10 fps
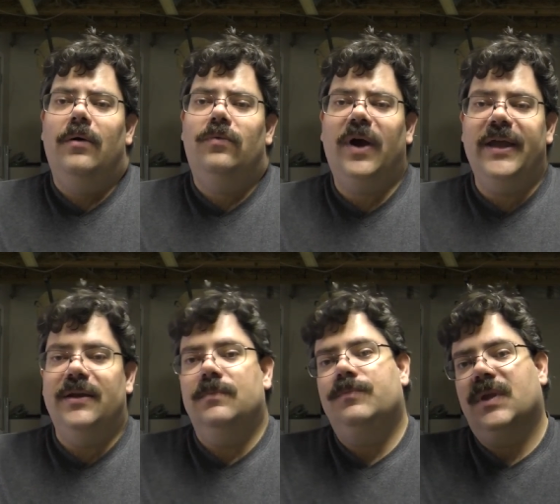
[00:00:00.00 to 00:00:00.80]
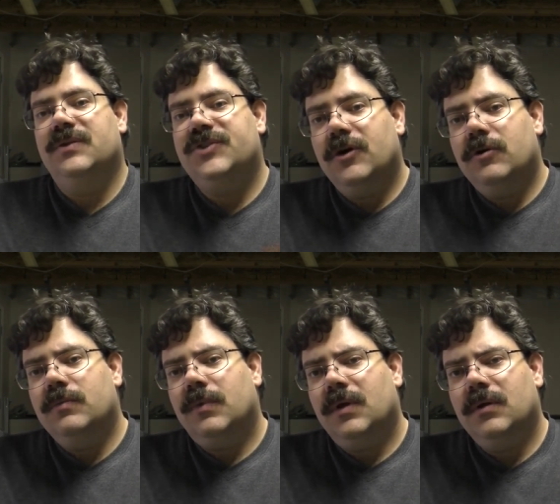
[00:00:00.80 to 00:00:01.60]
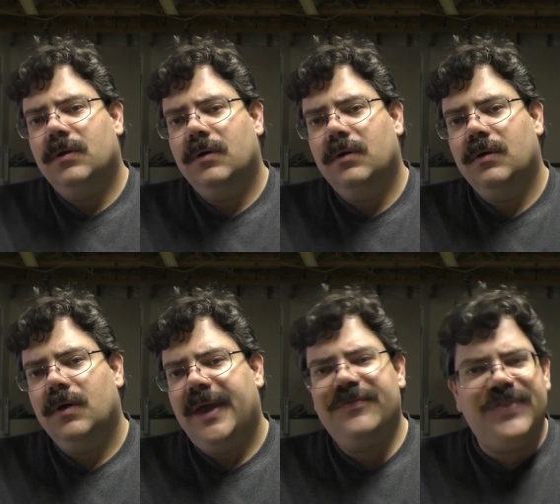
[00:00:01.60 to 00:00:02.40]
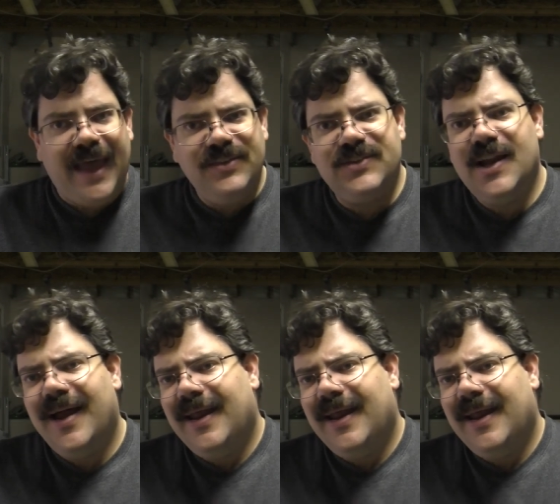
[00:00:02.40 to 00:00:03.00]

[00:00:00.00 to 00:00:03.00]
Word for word: Right, so if that's not